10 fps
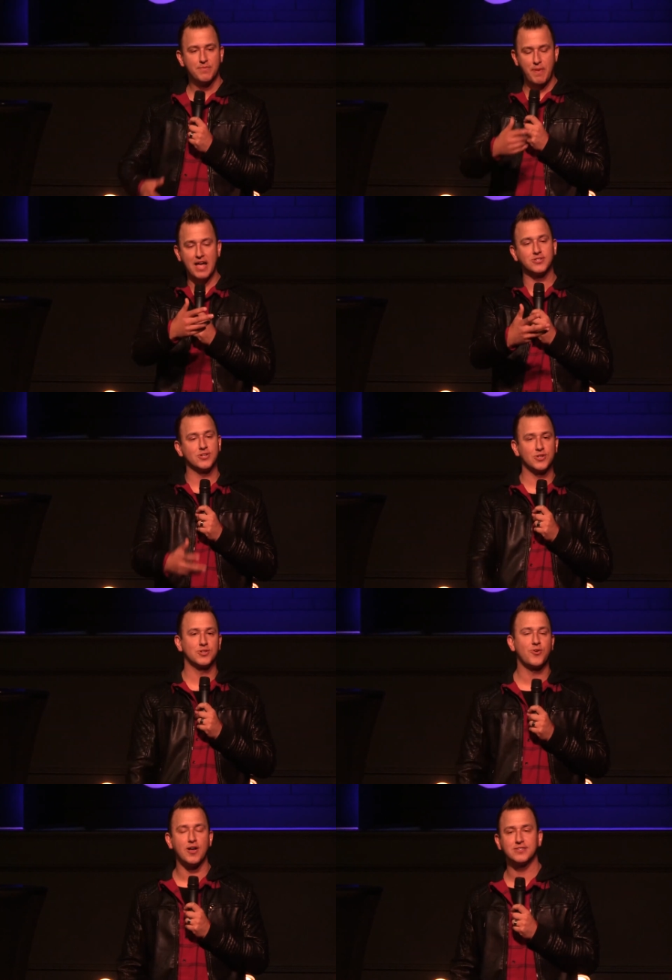pastor
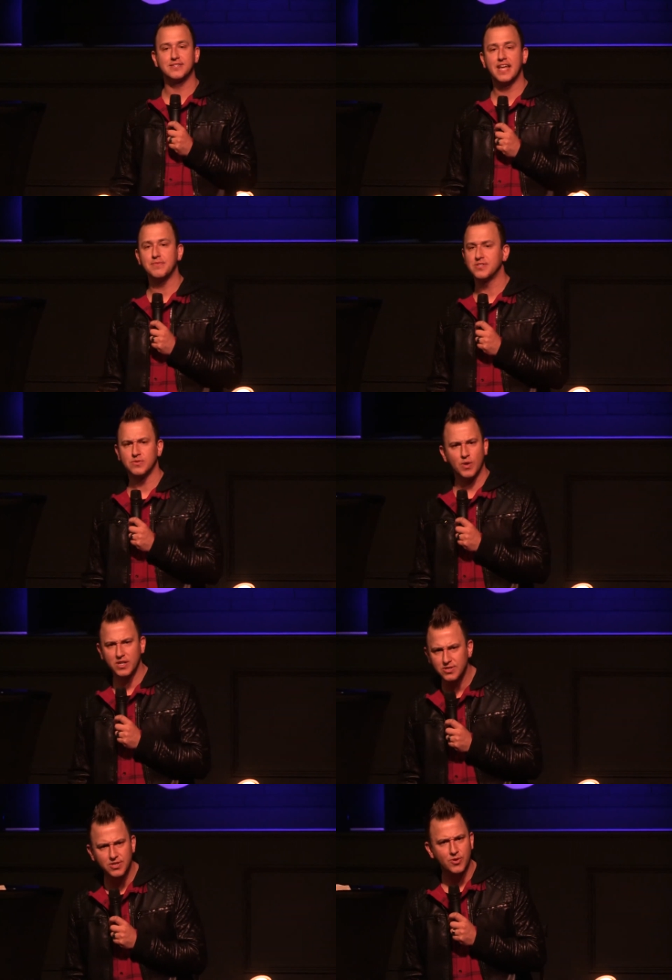looks across the table and says, What
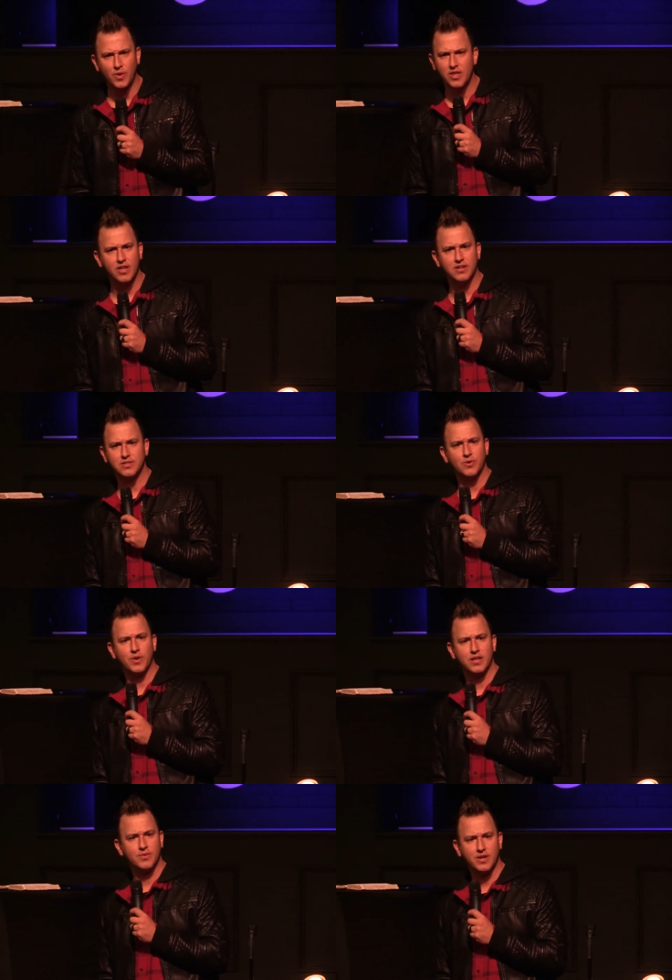did you do? What are you going to do?
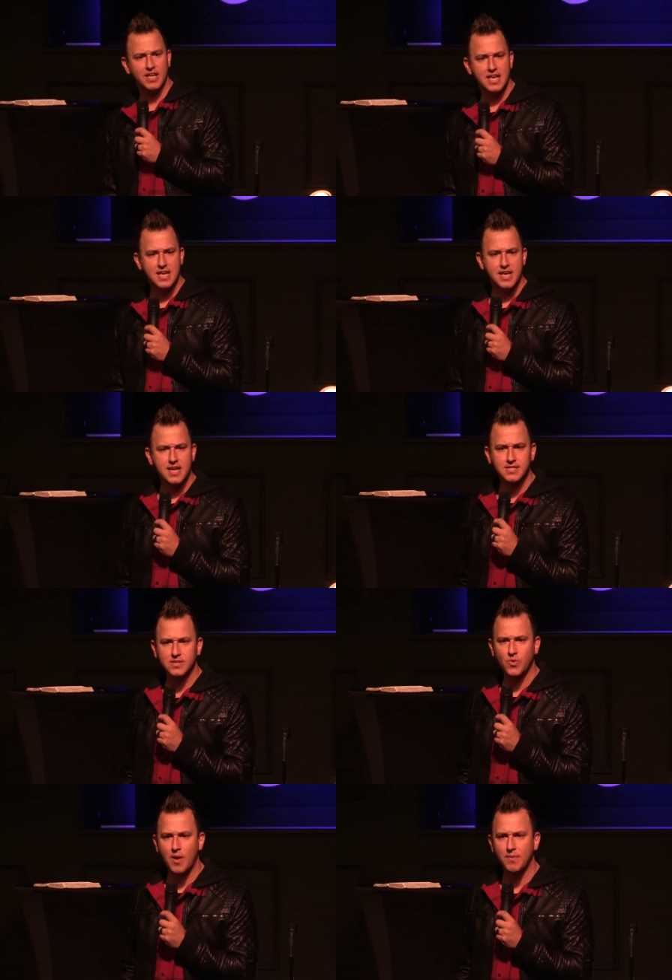What, you, what? He
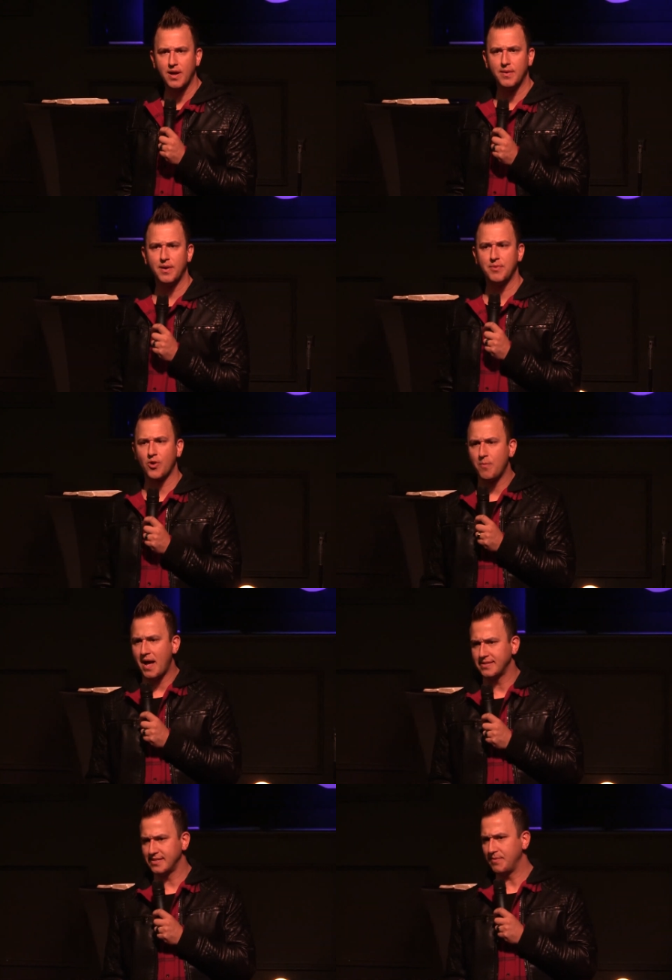says, Well, I'm, I'm going to go
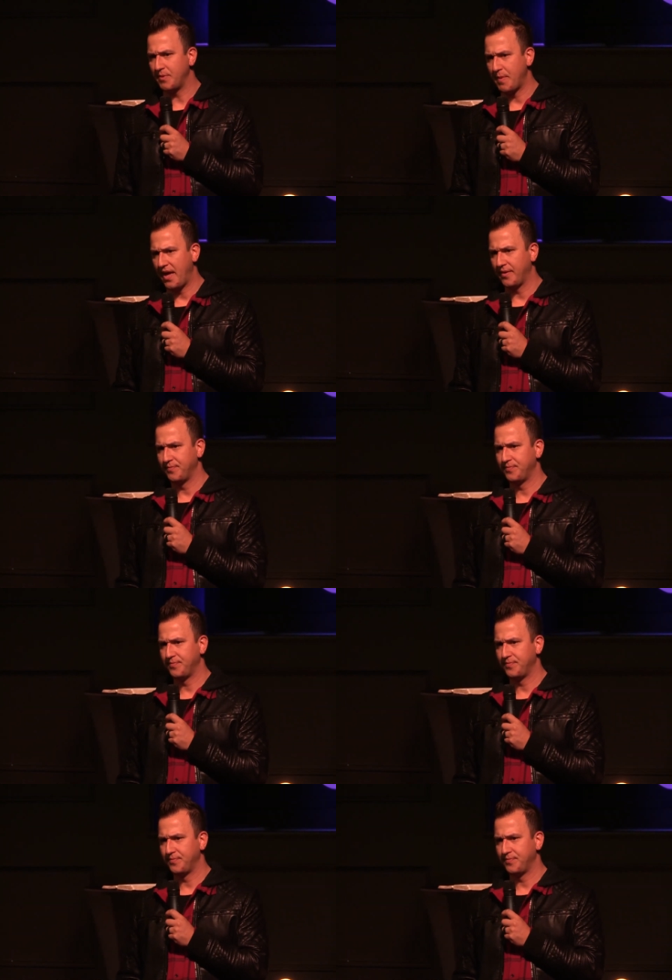buy a sleeping bag.